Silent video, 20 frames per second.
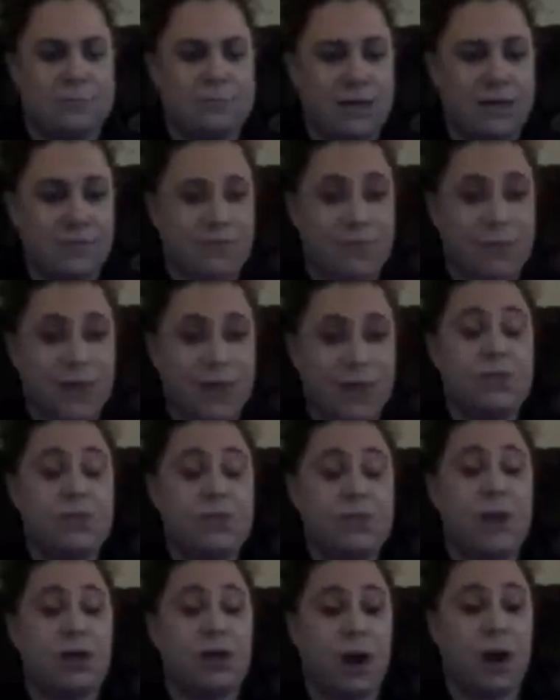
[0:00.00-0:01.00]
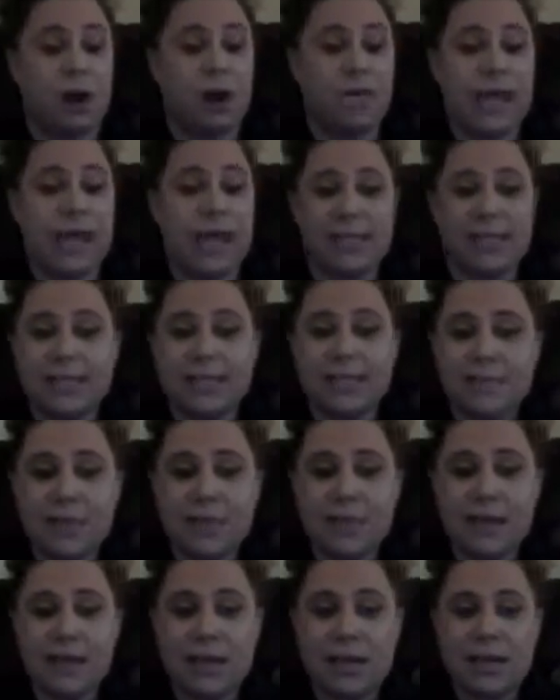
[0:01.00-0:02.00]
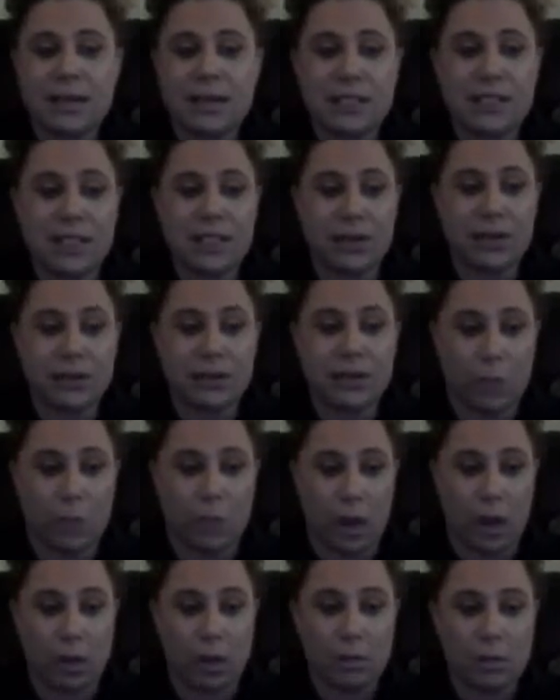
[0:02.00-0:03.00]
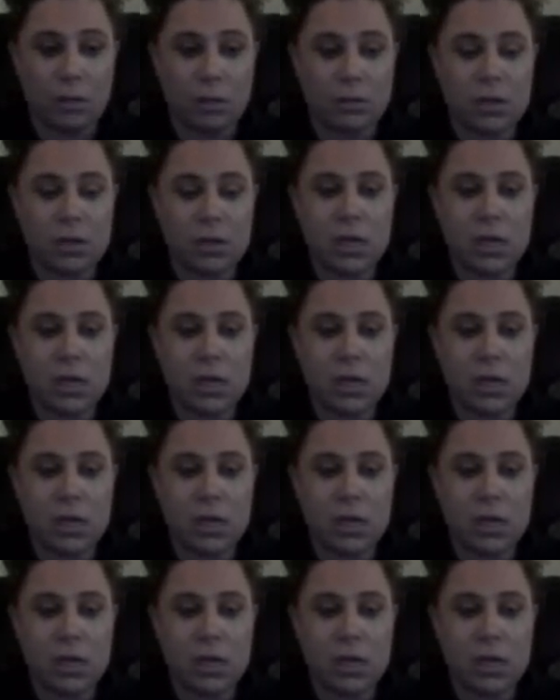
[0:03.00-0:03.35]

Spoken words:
Information about contacting me is here as well